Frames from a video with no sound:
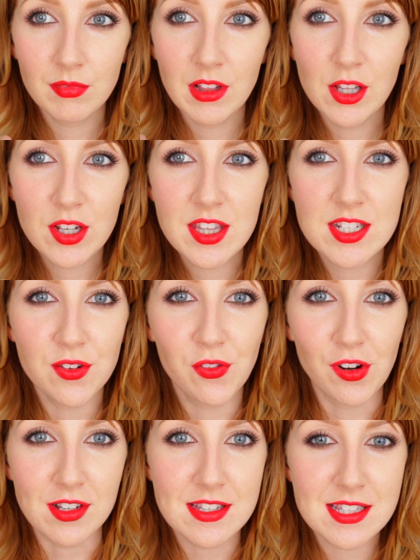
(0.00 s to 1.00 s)
Look at the
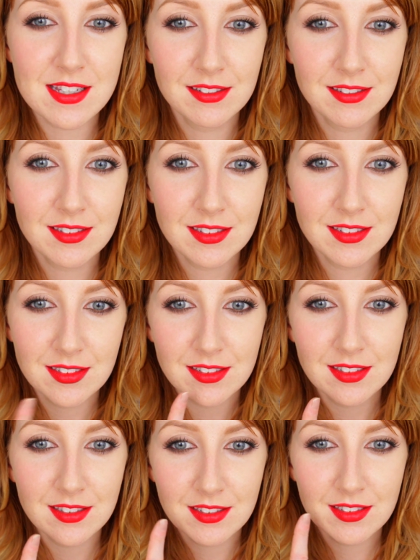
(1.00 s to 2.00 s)
difference.
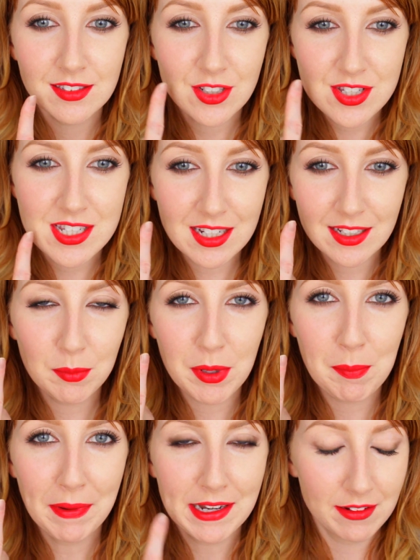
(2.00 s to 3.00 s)
Just a little
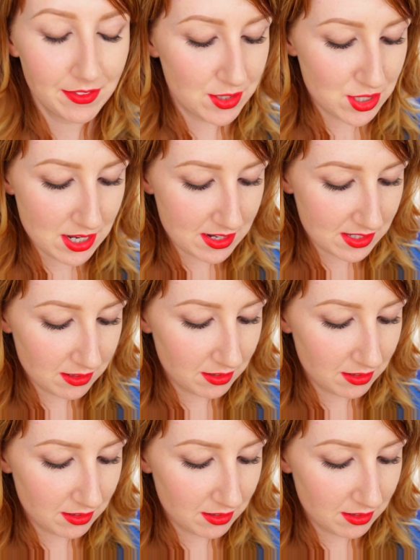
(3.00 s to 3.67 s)
bit of pink on the cheeks.